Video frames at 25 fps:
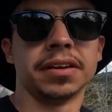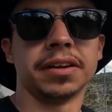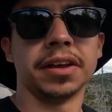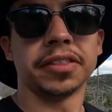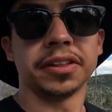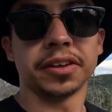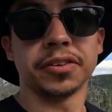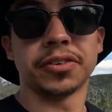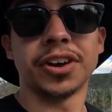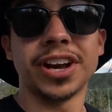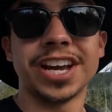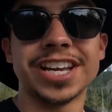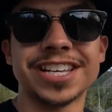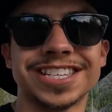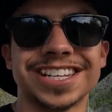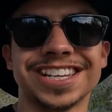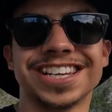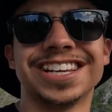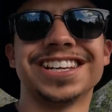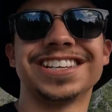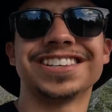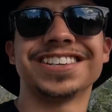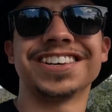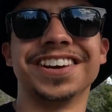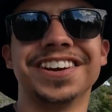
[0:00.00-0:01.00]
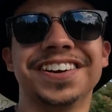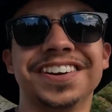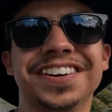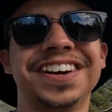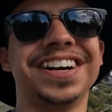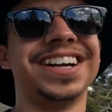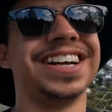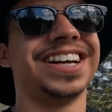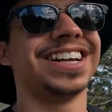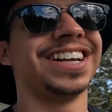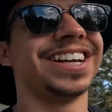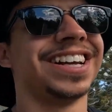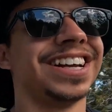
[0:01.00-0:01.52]
nothing crazy, so
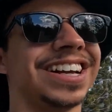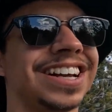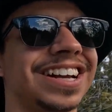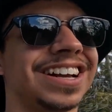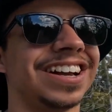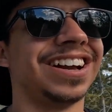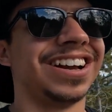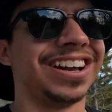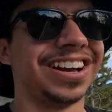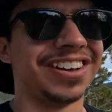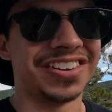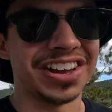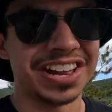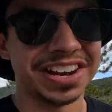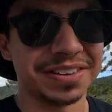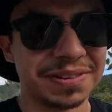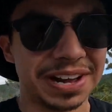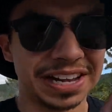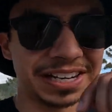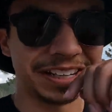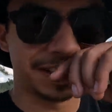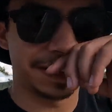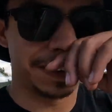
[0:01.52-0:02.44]
I'm headed back